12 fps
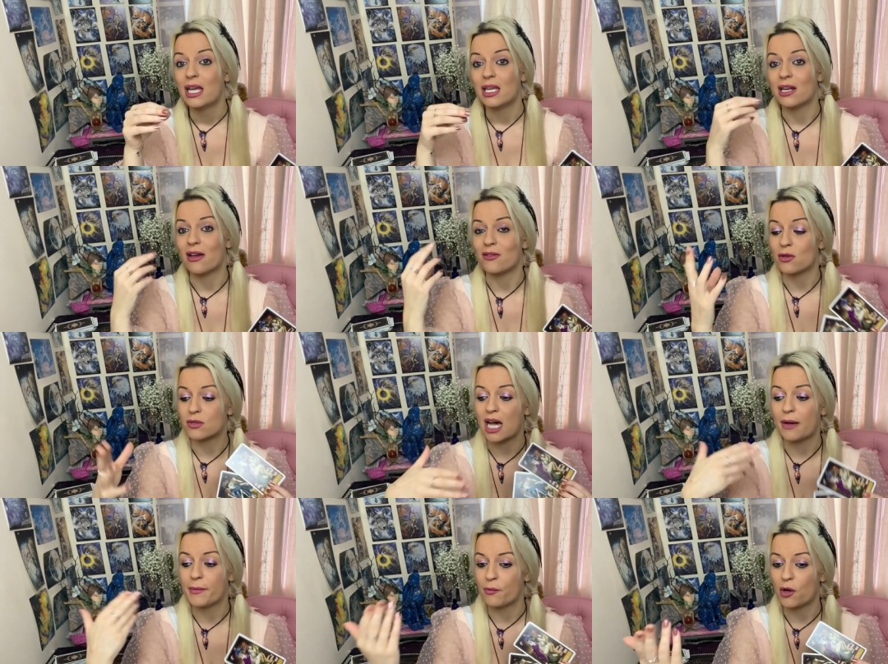you know, you
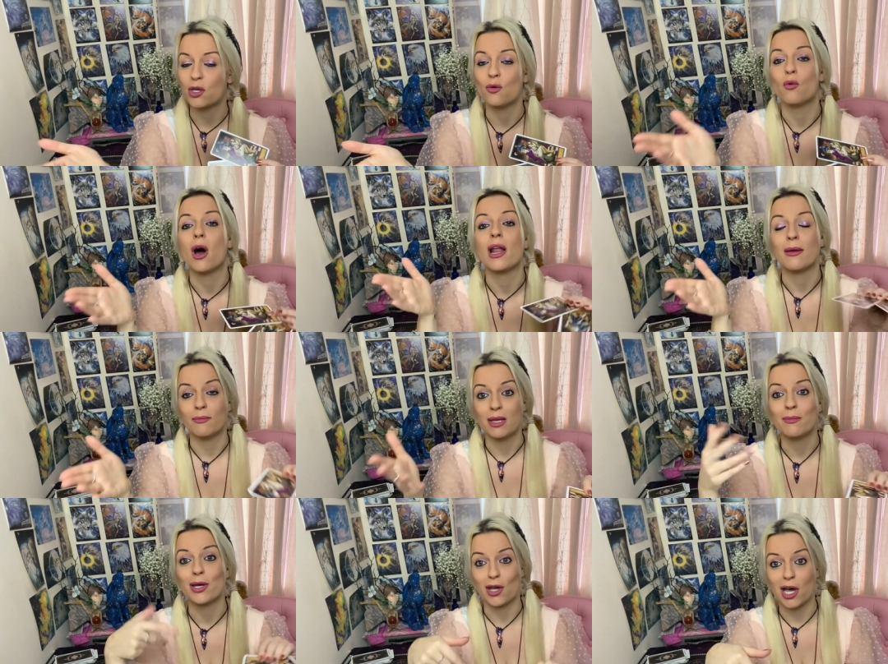tell me what you want and me
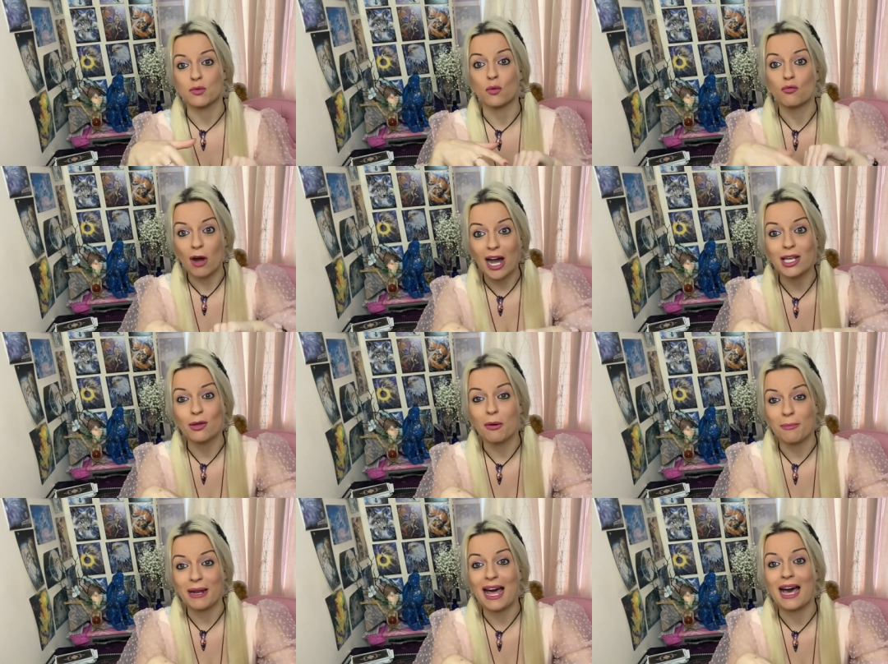and my guys will write you a
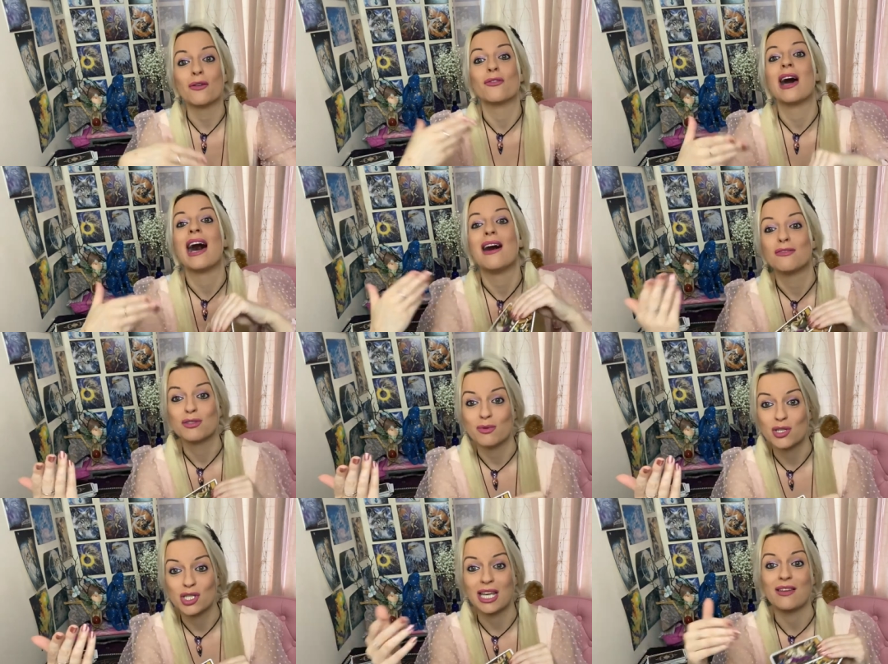plan on how to
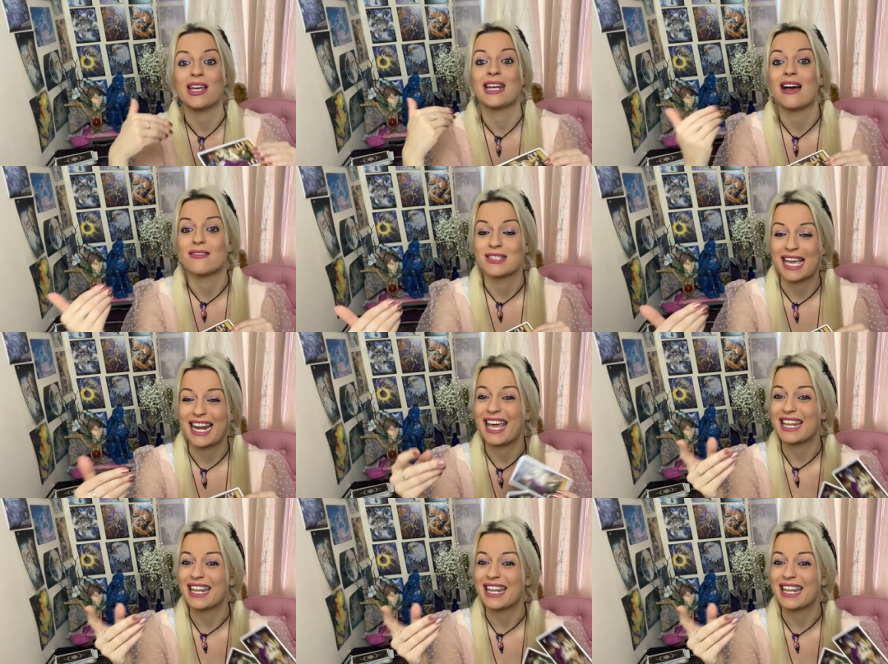achieve it and how to get it,